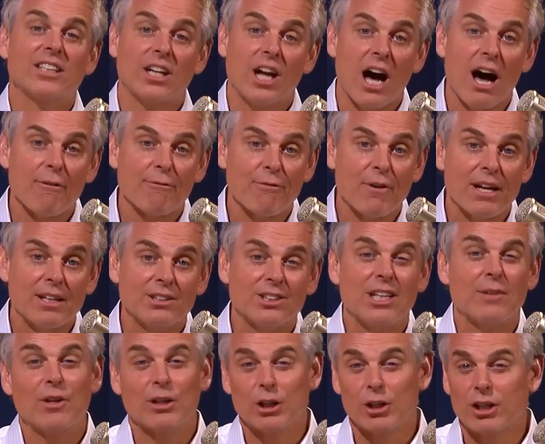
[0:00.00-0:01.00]
an offense,
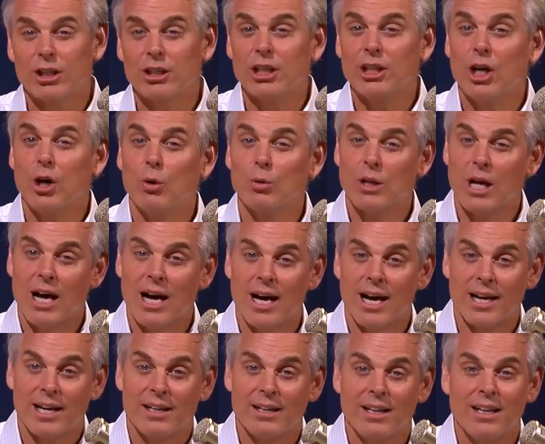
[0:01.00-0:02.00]
if you look at the
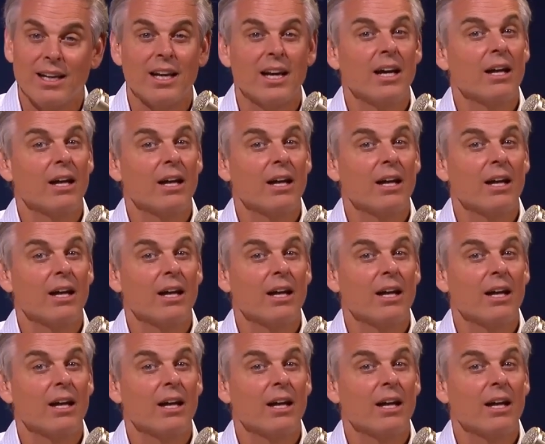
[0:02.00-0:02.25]
O-line,